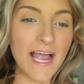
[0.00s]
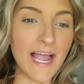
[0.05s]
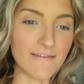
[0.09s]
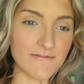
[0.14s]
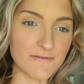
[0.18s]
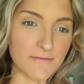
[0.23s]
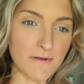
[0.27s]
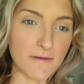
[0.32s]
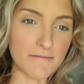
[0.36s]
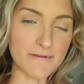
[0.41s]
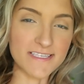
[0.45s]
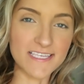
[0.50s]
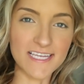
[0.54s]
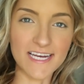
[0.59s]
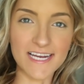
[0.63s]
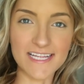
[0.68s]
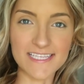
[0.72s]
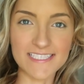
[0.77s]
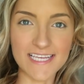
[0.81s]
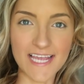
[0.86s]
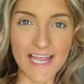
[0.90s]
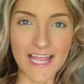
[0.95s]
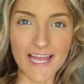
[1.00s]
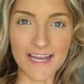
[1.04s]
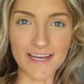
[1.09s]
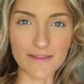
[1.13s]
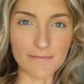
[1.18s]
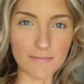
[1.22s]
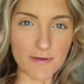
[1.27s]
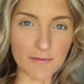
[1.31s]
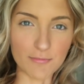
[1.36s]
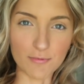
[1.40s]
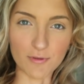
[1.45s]
I have to babysit at 10
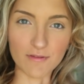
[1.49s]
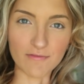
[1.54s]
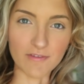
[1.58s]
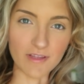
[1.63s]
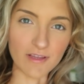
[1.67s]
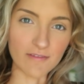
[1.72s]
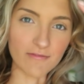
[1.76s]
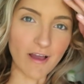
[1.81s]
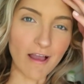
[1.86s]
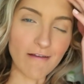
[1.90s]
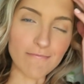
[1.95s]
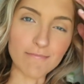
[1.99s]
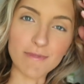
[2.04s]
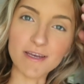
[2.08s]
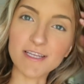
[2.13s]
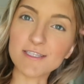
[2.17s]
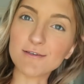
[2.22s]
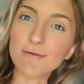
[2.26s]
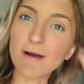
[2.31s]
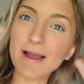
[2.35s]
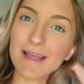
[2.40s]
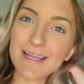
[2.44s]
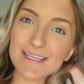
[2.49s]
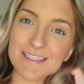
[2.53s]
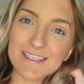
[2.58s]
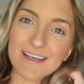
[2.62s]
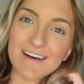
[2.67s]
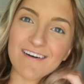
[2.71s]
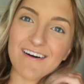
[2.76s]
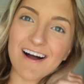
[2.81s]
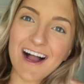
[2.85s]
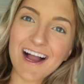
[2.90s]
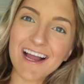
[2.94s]
and people live like 5 minutes away, so
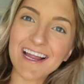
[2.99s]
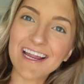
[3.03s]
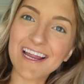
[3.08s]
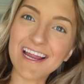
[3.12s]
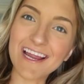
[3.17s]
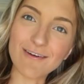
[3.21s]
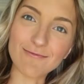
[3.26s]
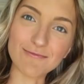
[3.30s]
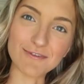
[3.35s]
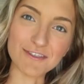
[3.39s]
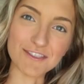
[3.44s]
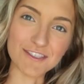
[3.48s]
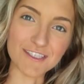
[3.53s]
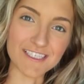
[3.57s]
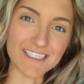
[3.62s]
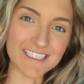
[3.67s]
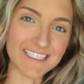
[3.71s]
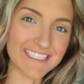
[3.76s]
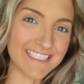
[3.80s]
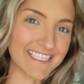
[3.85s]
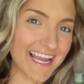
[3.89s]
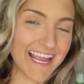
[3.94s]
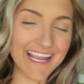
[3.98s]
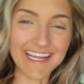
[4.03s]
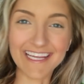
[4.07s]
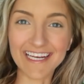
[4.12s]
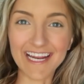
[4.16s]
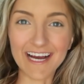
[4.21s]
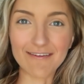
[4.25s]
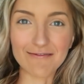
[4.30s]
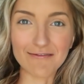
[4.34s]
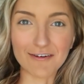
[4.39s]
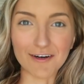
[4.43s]
I am just hanging
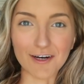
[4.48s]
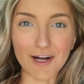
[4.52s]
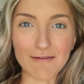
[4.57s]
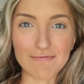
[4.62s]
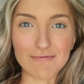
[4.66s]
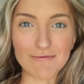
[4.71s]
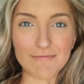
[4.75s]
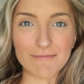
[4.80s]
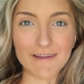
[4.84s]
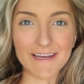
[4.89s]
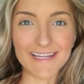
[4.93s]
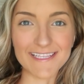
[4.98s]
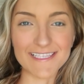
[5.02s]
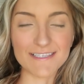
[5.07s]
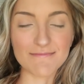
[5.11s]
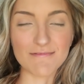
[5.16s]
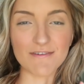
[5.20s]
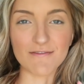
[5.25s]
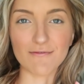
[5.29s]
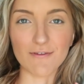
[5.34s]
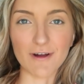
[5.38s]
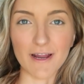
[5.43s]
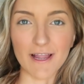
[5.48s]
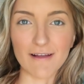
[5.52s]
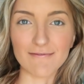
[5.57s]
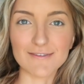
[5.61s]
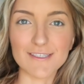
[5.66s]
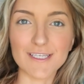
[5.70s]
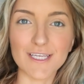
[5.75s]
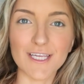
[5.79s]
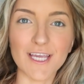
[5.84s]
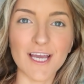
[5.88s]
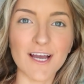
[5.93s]
out for a couple minutes before I have
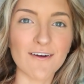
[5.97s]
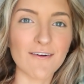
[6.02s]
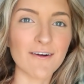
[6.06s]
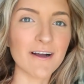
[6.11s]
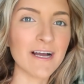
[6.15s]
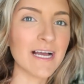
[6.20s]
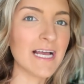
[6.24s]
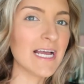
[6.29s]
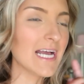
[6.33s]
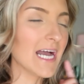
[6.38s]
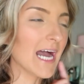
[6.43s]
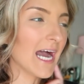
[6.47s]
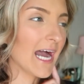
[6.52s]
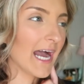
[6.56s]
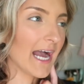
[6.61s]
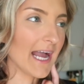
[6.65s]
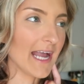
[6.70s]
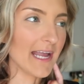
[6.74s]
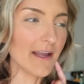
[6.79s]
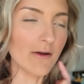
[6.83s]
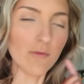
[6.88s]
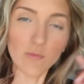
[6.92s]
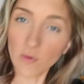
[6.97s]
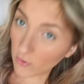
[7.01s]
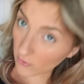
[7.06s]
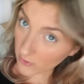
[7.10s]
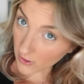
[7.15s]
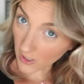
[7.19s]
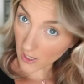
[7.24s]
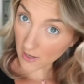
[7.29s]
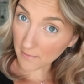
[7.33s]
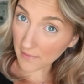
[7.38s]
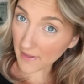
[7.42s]
to go. I
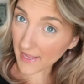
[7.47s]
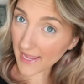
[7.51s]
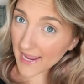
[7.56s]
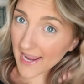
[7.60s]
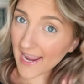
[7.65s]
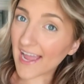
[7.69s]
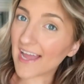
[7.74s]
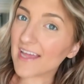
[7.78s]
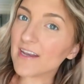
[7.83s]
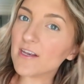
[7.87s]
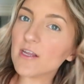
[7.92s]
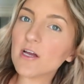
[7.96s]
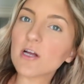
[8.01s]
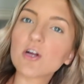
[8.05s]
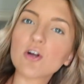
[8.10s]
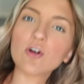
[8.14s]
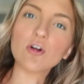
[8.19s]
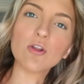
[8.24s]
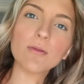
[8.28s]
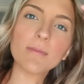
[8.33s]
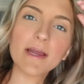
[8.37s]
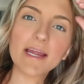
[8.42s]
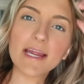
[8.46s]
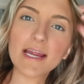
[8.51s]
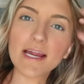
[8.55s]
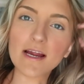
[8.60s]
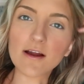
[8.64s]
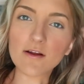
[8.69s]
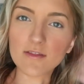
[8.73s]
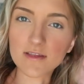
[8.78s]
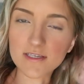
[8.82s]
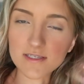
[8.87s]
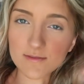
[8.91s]
woke up and curled my
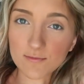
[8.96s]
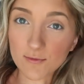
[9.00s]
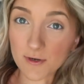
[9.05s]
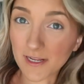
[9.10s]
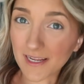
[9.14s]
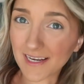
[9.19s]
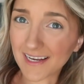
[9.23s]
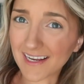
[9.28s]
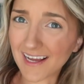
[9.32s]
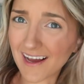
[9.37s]
hair this morning.